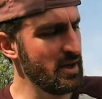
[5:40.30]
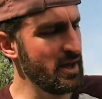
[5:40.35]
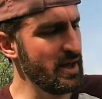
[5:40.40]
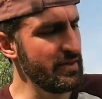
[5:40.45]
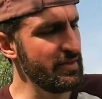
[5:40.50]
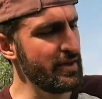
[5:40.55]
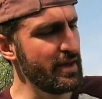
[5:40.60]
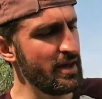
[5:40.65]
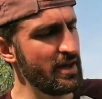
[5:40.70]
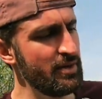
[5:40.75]

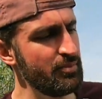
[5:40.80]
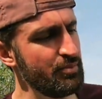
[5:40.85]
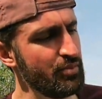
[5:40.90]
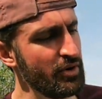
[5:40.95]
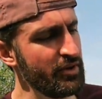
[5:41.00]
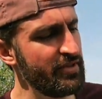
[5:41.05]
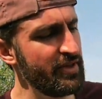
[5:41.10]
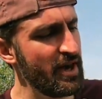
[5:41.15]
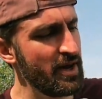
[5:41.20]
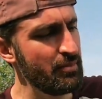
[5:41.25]
and then
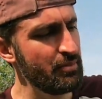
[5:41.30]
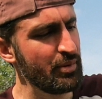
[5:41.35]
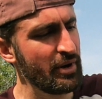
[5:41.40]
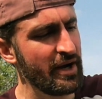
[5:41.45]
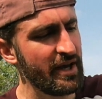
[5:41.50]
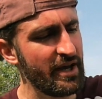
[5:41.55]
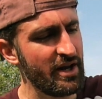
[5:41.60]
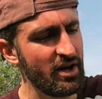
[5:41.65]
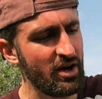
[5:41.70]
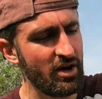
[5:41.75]
put that
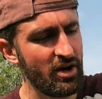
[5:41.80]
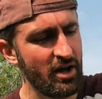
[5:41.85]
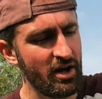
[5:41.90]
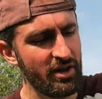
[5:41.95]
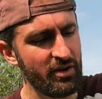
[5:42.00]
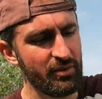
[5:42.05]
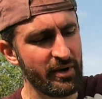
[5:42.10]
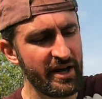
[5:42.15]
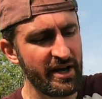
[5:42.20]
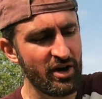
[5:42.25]
bite all
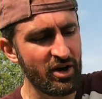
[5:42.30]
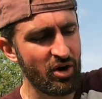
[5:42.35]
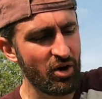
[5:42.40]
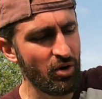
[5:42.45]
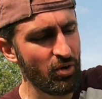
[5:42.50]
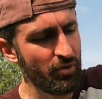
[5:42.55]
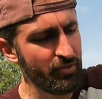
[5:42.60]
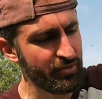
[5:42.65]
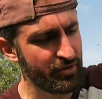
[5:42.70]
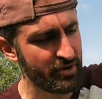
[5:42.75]
the way
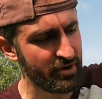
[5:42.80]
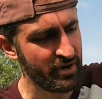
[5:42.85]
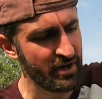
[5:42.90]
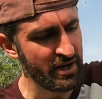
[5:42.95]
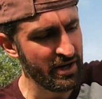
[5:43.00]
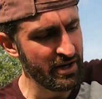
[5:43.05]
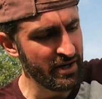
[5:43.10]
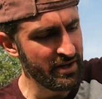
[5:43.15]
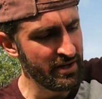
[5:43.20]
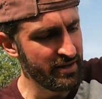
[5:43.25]
over
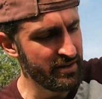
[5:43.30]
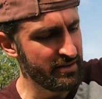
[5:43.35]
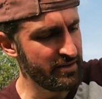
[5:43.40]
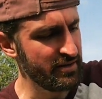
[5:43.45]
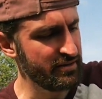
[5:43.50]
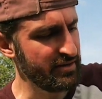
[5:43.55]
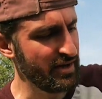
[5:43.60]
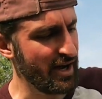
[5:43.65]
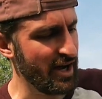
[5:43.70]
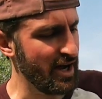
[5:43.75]

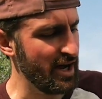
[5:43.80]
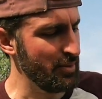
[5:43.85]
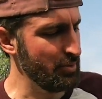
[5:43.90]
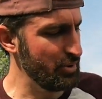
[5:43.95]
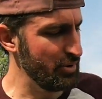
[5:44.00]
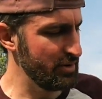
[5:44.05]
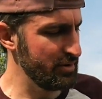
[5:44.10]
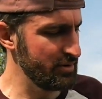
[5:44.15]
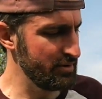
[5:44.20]
the top,